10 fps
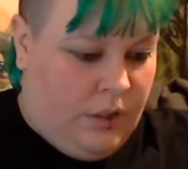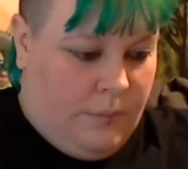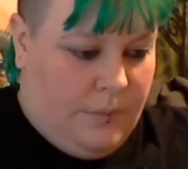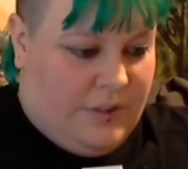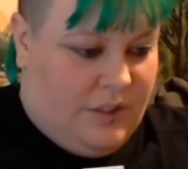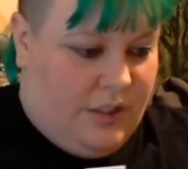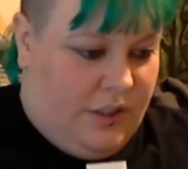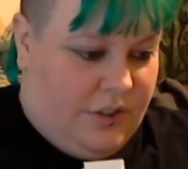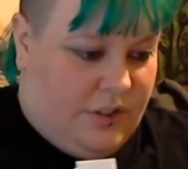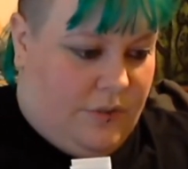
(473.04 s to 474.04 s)
Basically, I
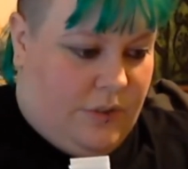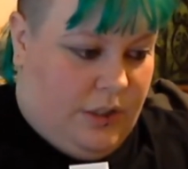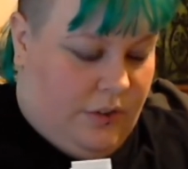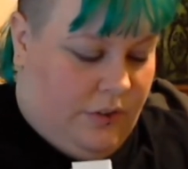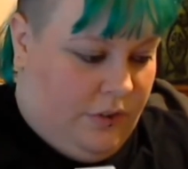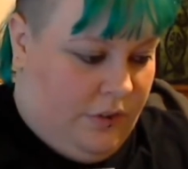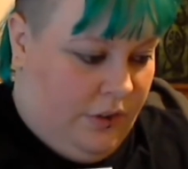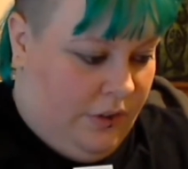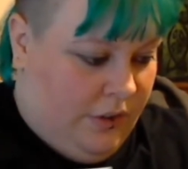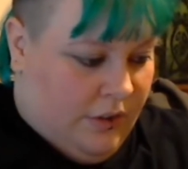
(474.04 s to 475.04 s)
just have a
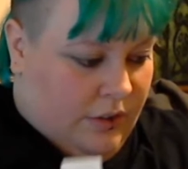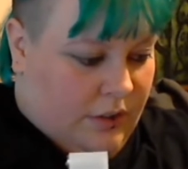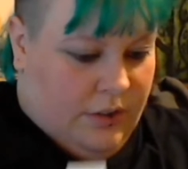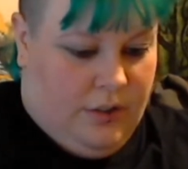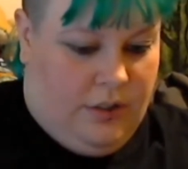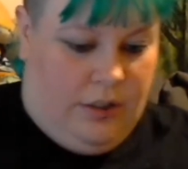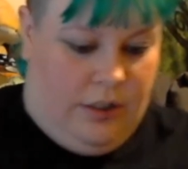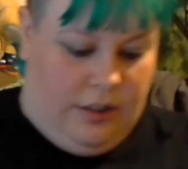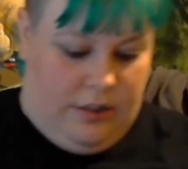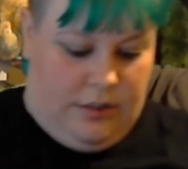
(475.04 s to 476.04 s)
list.
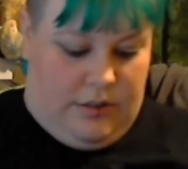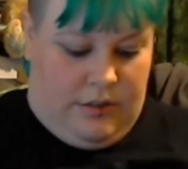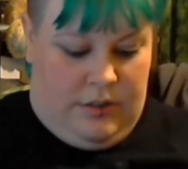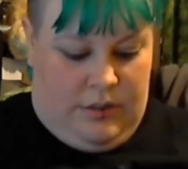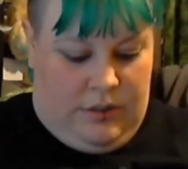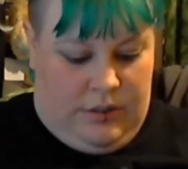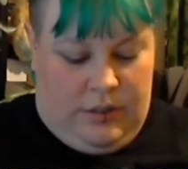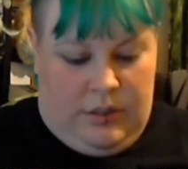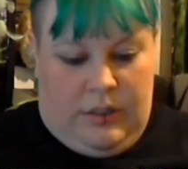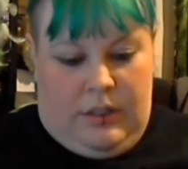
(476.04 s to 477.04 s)
And
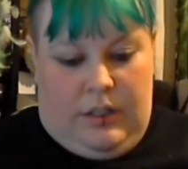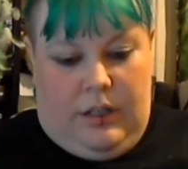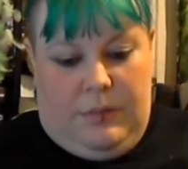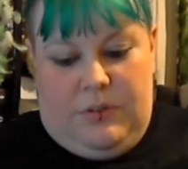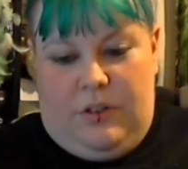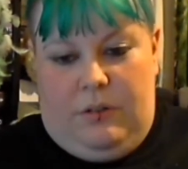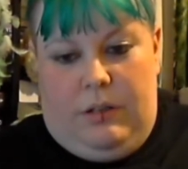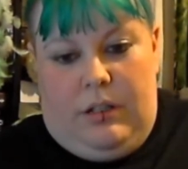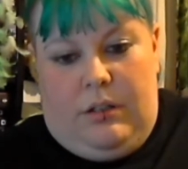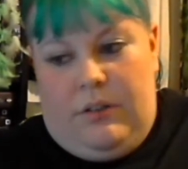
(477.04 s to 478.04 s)
I'm just
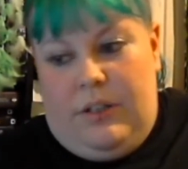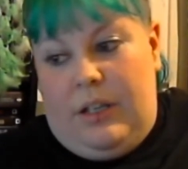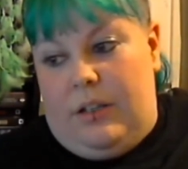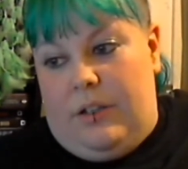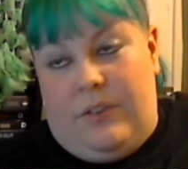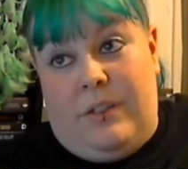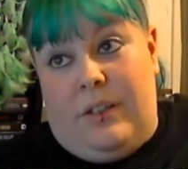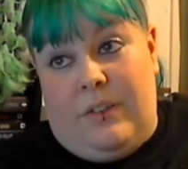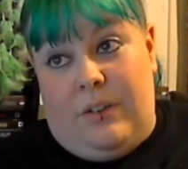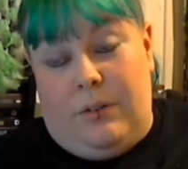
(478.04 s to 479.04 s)
going down the list
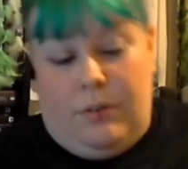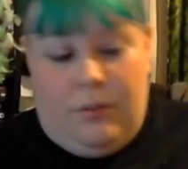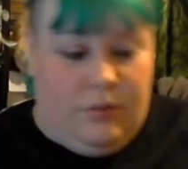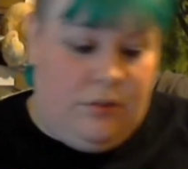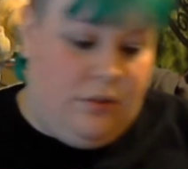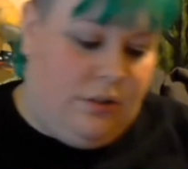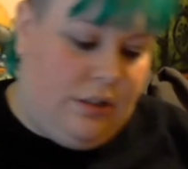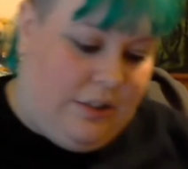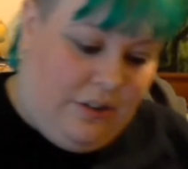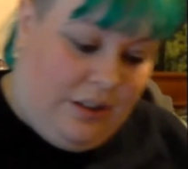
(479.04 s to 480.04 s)
as
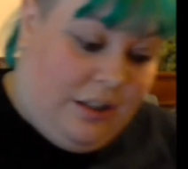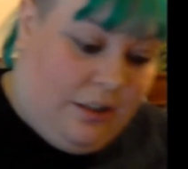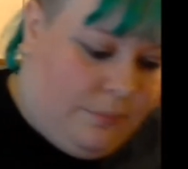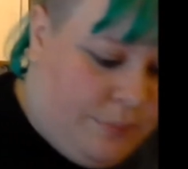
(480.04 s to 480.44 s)
I can.